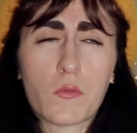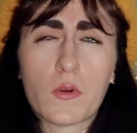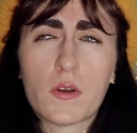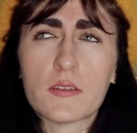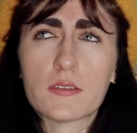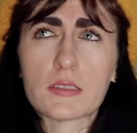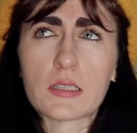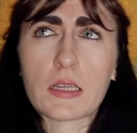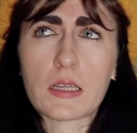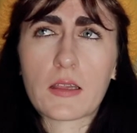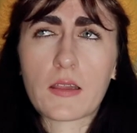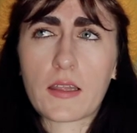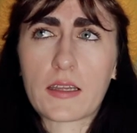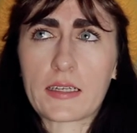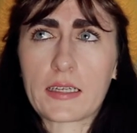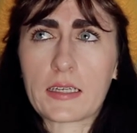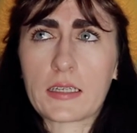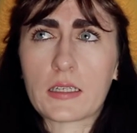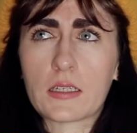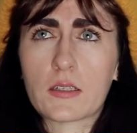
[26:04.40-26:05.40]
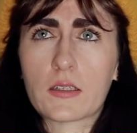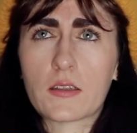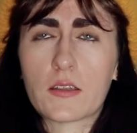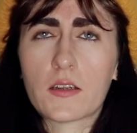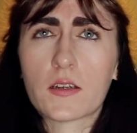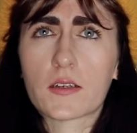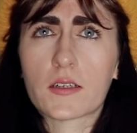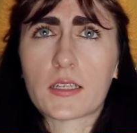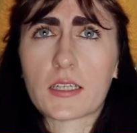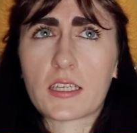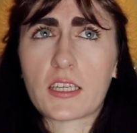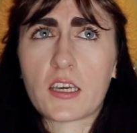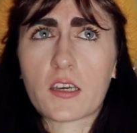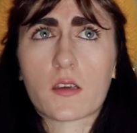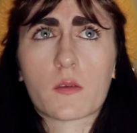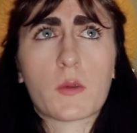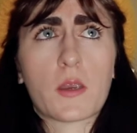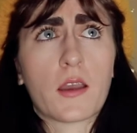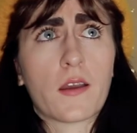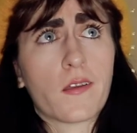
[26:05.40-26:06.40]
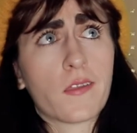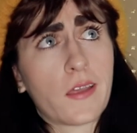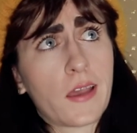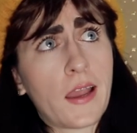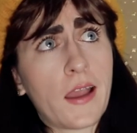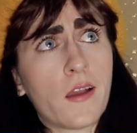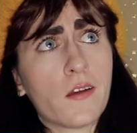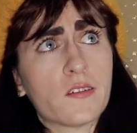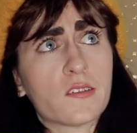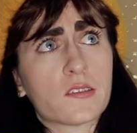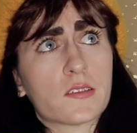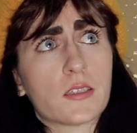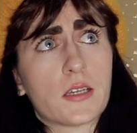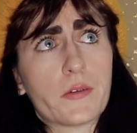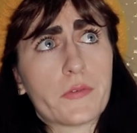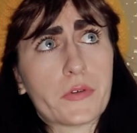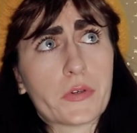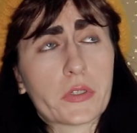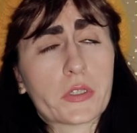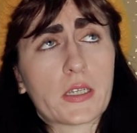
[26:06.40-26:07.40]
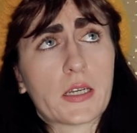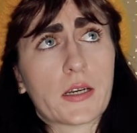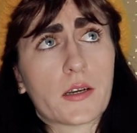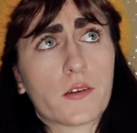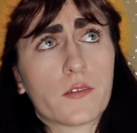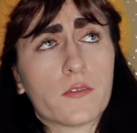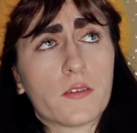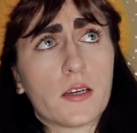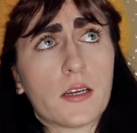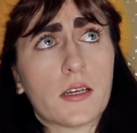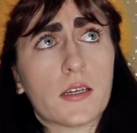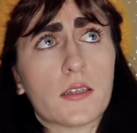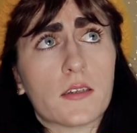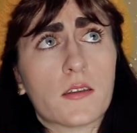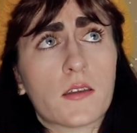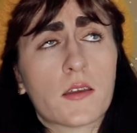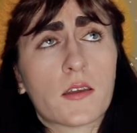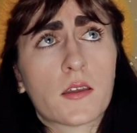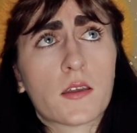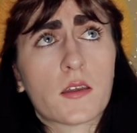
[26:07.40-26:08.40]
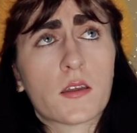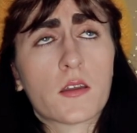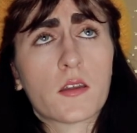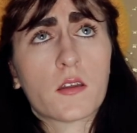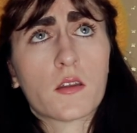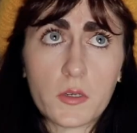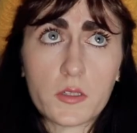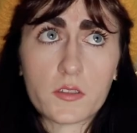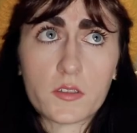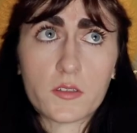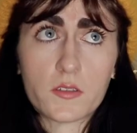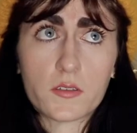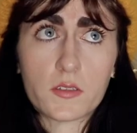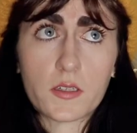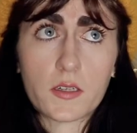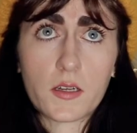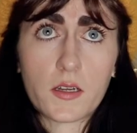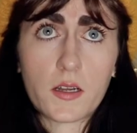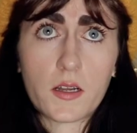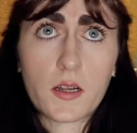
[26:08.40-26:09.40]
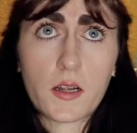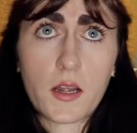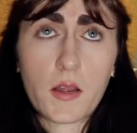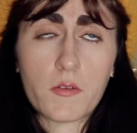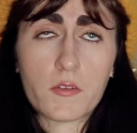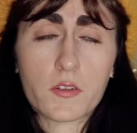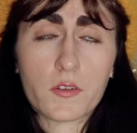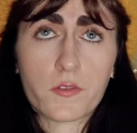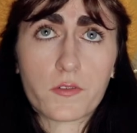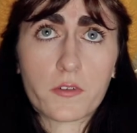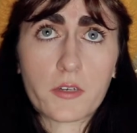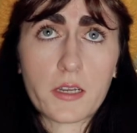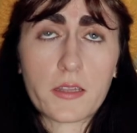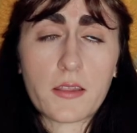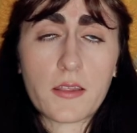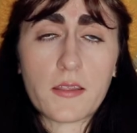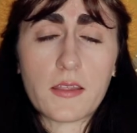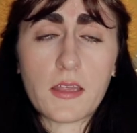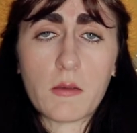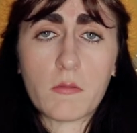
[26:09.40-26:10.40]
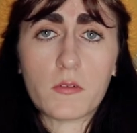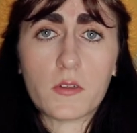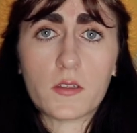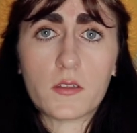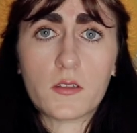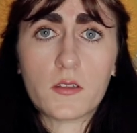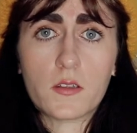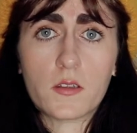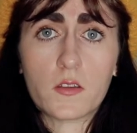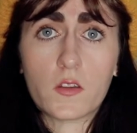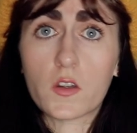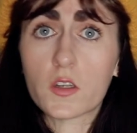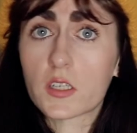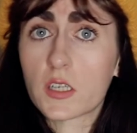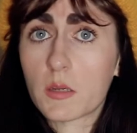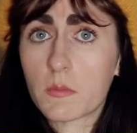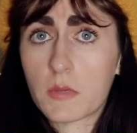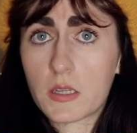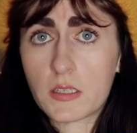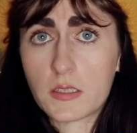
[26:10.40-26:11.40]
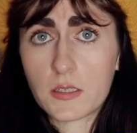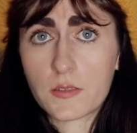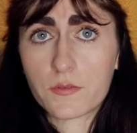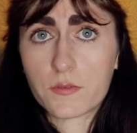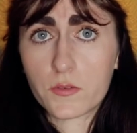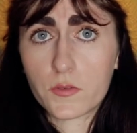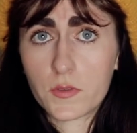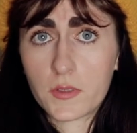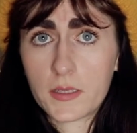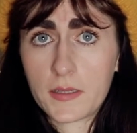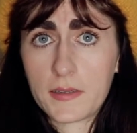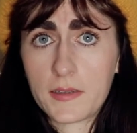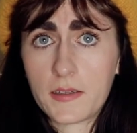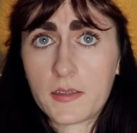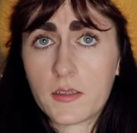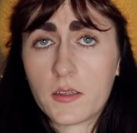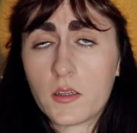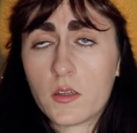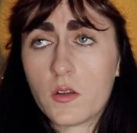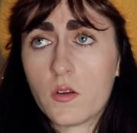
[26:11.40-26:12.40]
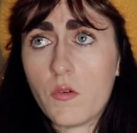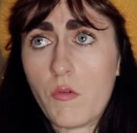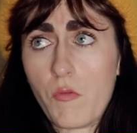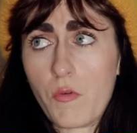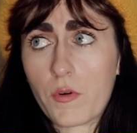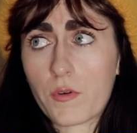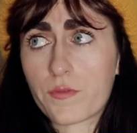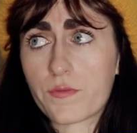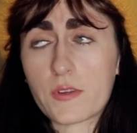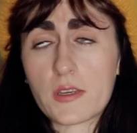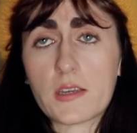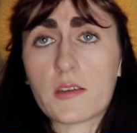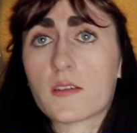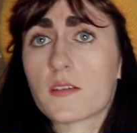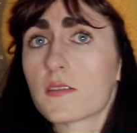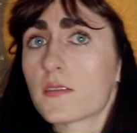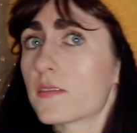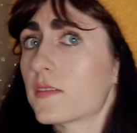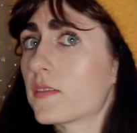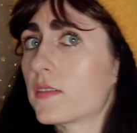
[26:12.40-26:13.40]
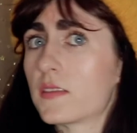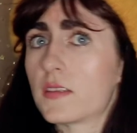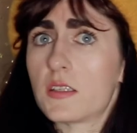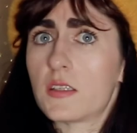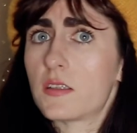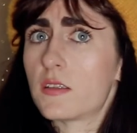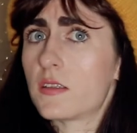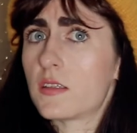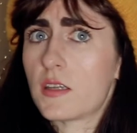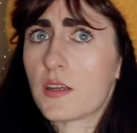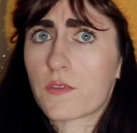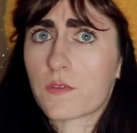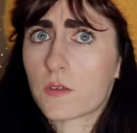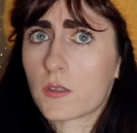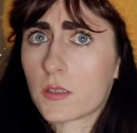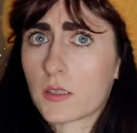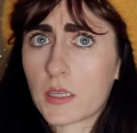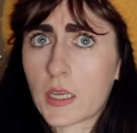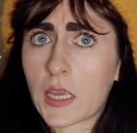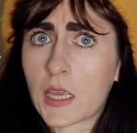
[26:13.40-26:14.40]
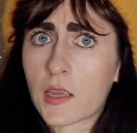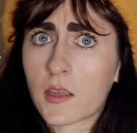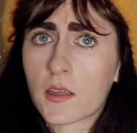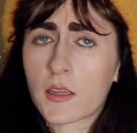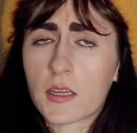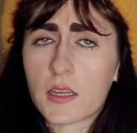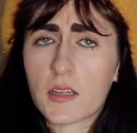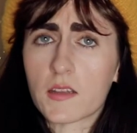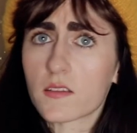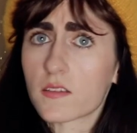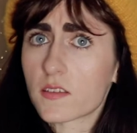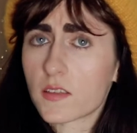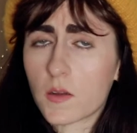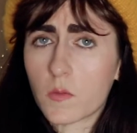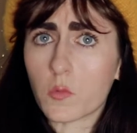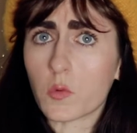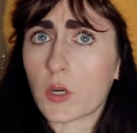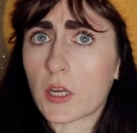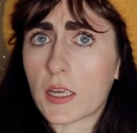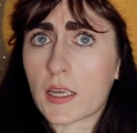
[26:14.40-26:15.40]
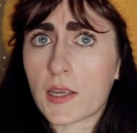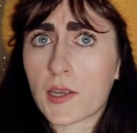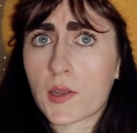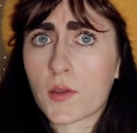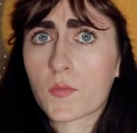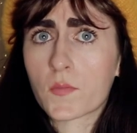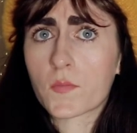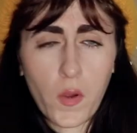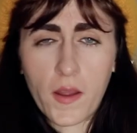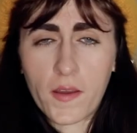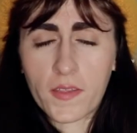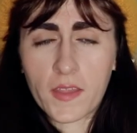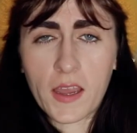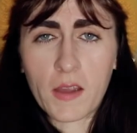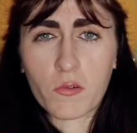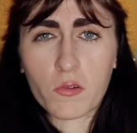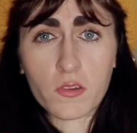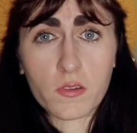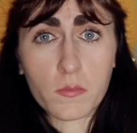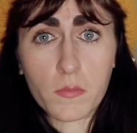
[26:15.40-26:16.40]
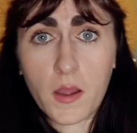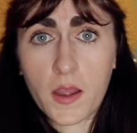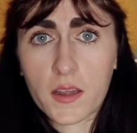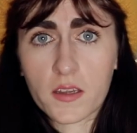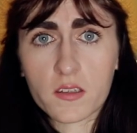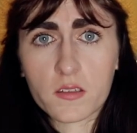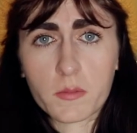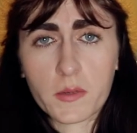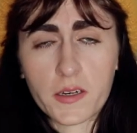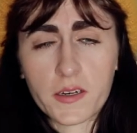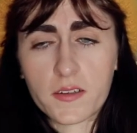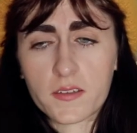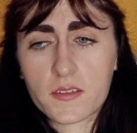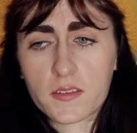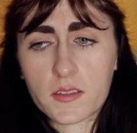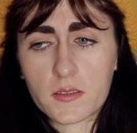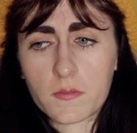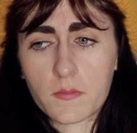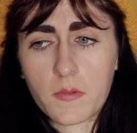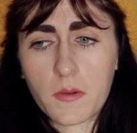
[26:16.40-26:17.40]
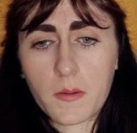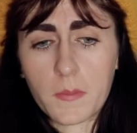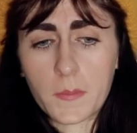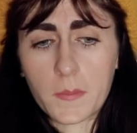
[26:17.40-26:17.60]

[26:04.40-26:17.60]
wasn't like, they're gonna kick me out of the house level terrified, much as I was afraid that they would look at me differently or feel differently in some way. While that was my experience, and